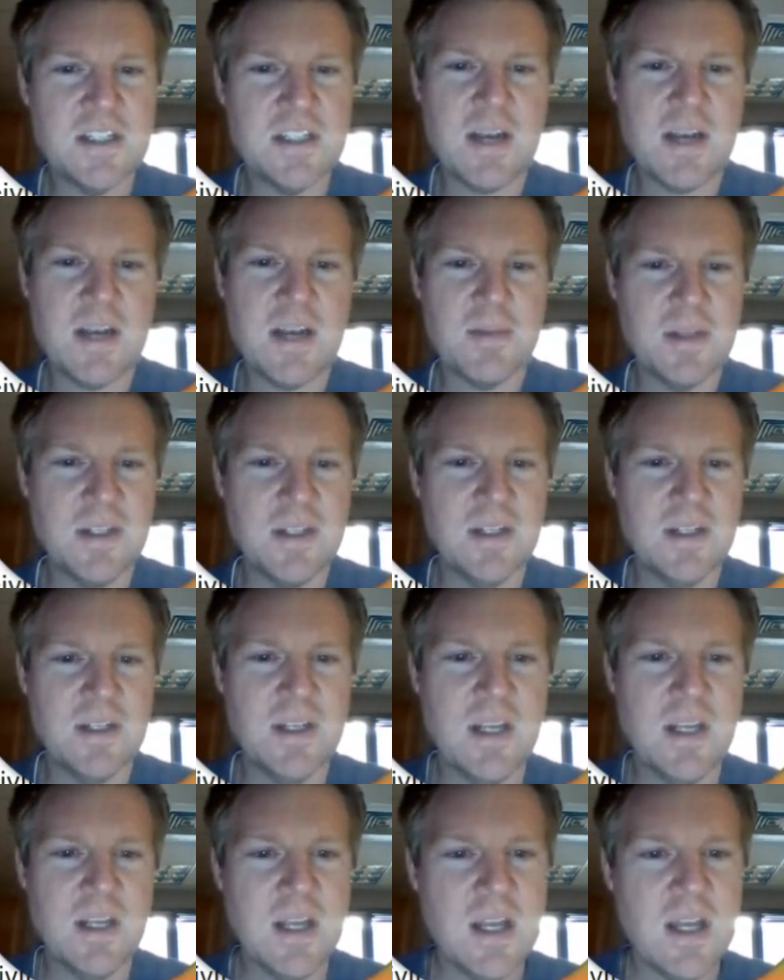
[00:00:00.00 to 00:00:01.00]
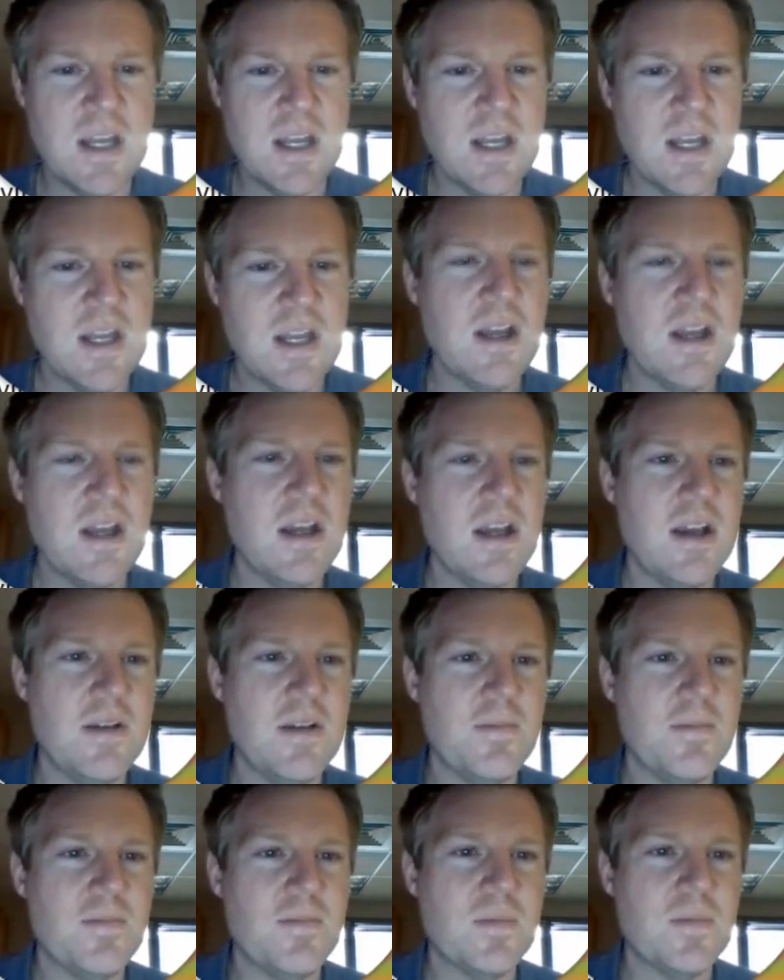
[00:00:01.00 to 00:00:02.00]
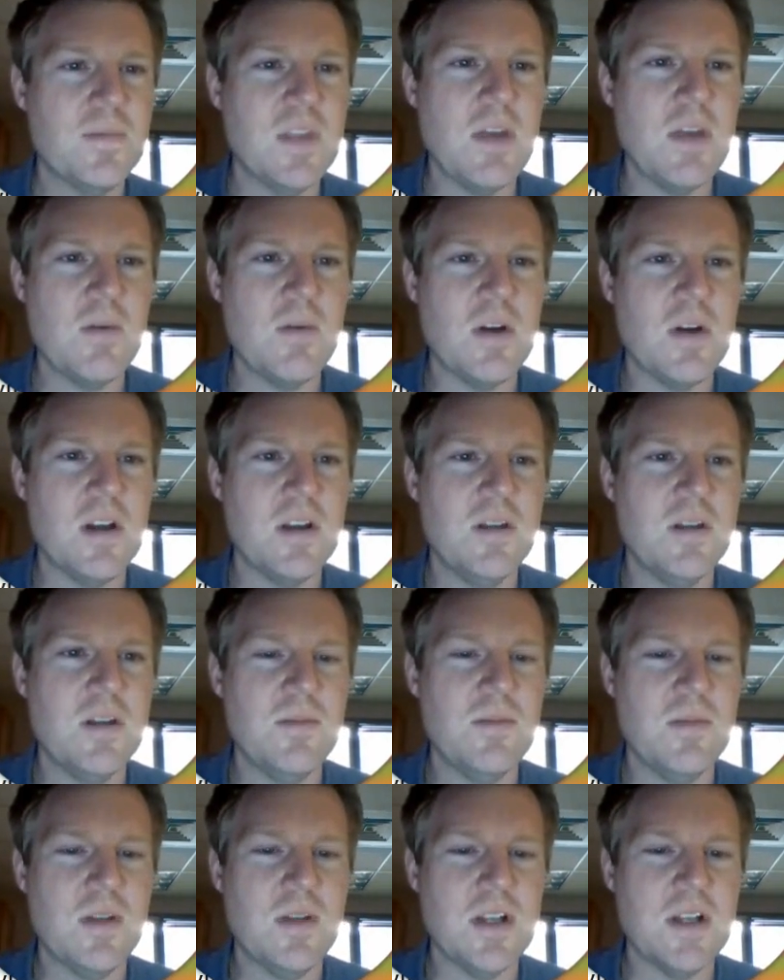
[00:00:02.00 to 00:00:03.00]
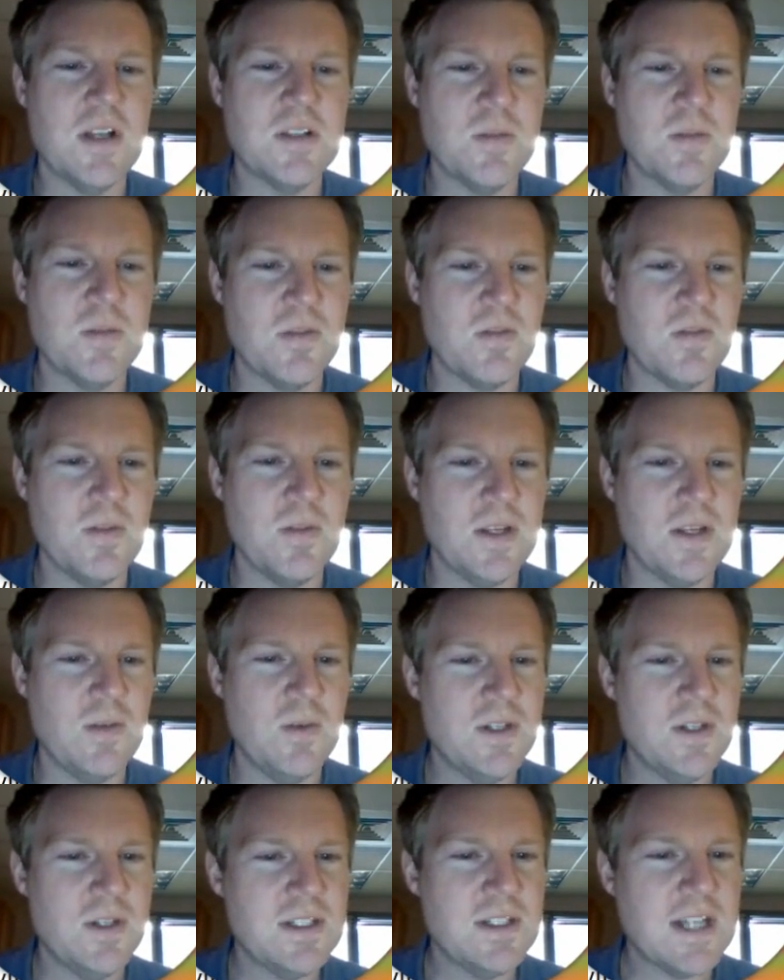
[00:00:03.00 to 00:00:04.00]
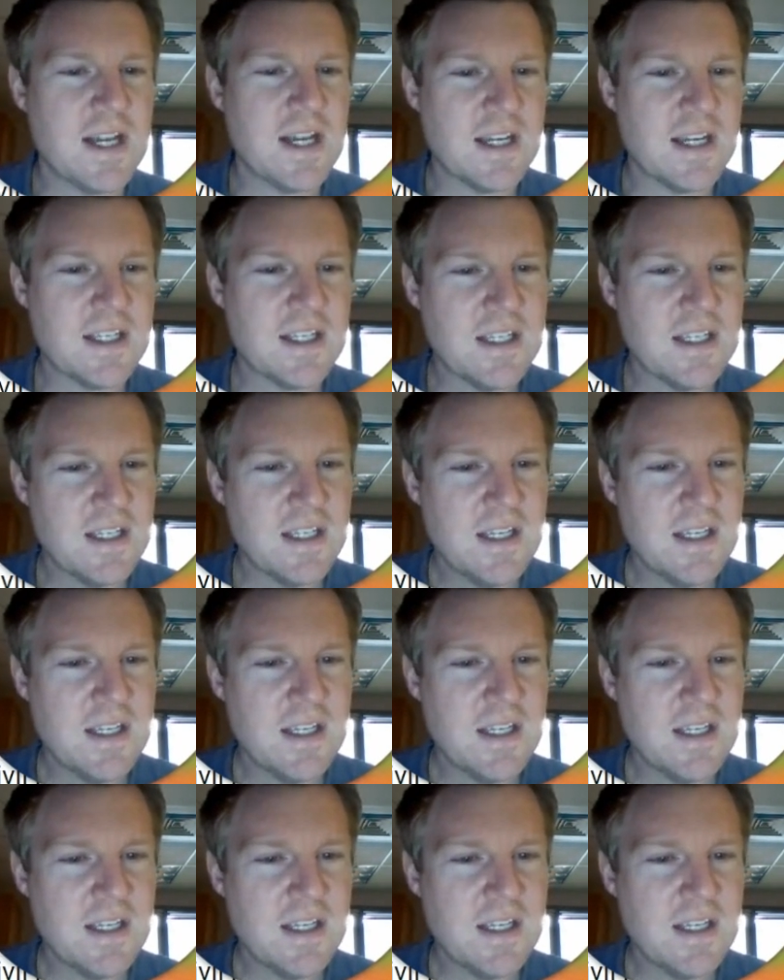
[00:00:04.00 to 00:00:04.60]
Joplin, they were all also performing at Woodstock,